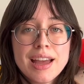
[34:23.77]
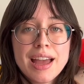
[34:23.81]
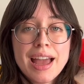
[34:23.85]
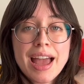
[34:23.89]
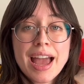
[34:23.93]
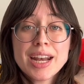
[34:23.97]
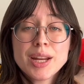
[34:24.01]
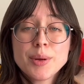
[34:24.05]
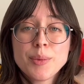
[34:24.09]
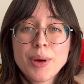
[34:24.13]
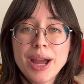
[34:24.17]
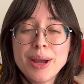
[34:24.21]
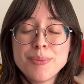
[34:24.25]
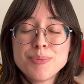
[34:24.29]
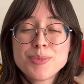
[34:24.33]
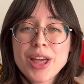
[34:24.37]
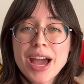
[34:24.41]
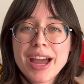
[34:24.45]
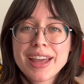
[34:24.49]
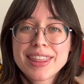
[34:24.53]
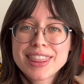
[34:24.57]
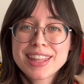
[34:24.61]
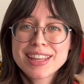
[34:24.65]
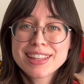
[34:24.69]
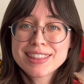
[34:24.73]
Anyway,
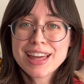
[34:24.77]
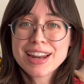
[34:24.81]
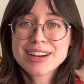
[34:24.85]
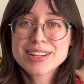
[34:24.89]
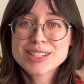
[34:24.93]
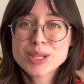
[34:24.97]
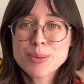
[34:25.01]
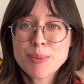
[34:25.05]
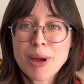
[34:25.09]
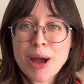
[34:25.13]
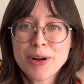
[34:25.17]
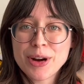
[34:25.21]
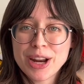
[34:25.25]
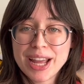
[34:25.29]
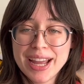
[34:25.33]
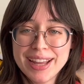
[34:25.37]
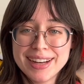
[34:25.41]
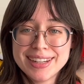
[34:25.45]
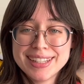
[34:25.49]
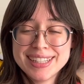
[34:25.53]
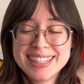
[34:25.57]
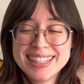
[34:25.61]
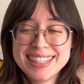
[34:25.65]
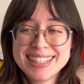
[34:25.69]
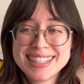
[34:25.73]
I think that is about
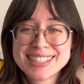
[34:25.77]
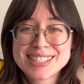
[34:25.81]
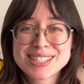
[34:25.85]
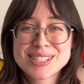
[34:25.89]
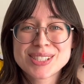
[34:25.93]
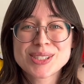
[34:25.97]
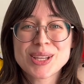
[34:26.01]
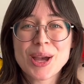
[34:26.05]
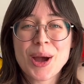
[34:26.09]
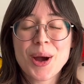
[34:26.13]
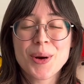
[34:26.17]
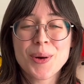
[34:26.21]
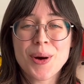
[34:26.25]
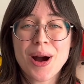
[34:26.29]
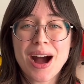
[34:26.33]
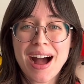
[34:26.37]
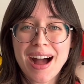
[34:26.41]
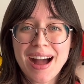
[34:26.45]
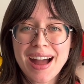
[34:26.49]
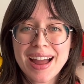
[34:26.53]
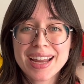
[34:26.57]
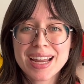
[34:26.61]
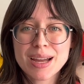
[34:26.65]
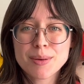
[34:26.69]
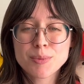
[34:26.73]
it. So
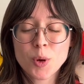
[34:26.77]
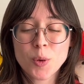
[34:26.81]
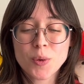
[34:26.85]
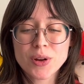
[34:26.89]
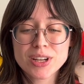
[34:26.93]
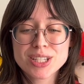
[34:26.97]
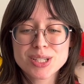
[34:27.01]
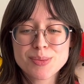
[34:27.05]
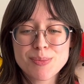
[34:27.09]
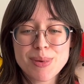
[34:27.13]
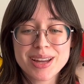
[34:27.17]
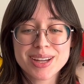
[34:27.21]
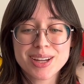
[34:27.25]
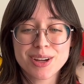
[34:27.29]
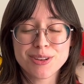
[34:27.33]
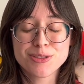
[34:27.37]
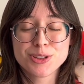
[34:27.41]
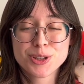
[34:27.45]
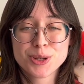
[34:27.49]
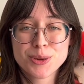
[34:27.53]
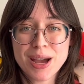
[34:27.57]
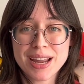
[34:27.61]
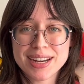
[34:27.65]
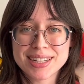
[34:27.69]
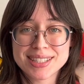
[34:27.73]
I am going to make a
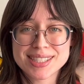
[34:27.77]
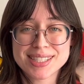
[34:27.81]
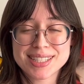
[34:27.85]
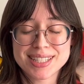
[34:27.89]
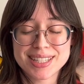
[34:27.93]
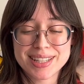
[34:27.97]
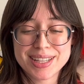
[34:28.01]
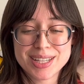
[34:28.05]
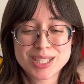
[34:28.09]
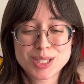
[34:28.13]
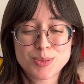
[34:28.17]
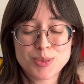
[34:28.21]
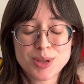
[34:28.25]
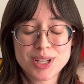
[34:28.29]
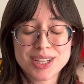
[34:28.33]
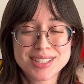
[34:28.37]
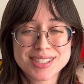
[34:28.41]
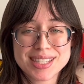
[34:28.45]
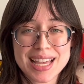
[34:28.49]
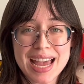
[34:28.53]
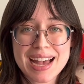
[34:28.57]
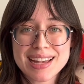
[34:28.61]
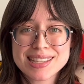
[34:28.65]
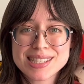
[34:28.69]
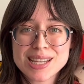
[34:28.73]
few edits to this because
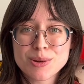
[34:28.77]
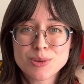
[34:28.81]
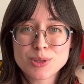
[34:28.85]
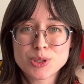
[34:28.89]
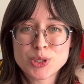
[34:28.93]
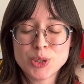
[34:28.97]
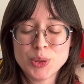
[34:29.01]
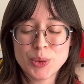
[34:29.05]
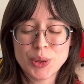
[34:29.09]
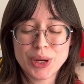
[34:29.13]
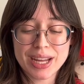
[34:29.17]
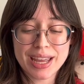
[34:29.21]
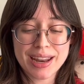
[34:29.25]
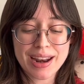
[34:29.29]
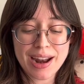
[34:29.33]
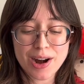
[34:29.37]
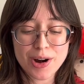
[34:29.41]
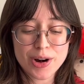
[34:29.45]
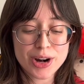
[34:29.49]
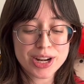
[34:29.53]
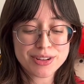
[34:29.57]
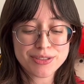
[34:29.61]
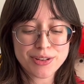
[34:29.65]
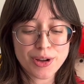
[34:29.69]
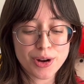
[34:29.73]
as I was doing it, I
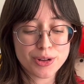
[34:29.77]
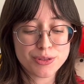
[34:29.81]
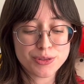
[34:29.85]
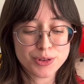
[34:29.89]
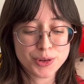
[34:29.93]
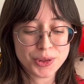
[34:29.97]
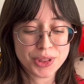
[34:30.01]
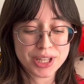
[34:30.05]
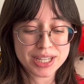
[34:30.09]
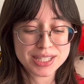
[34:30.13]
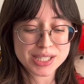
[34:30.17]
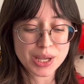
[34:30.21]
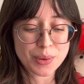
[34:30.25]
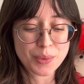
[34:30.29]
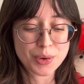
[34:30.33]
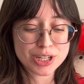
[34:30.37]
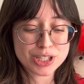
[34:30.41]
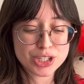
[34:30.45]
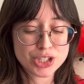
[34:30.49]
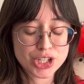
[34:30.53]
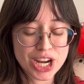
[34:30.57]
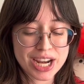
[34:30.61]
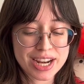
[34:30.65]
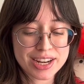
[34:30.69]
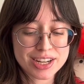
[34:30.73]
already found a few things I want to
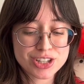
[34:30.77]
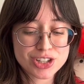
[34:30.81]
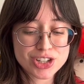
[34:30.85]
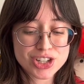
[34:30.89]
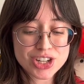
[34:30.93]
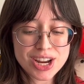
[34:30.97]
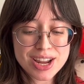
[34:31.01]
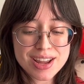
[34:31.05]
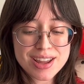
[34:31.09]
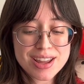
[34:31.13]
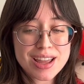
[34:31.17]
change.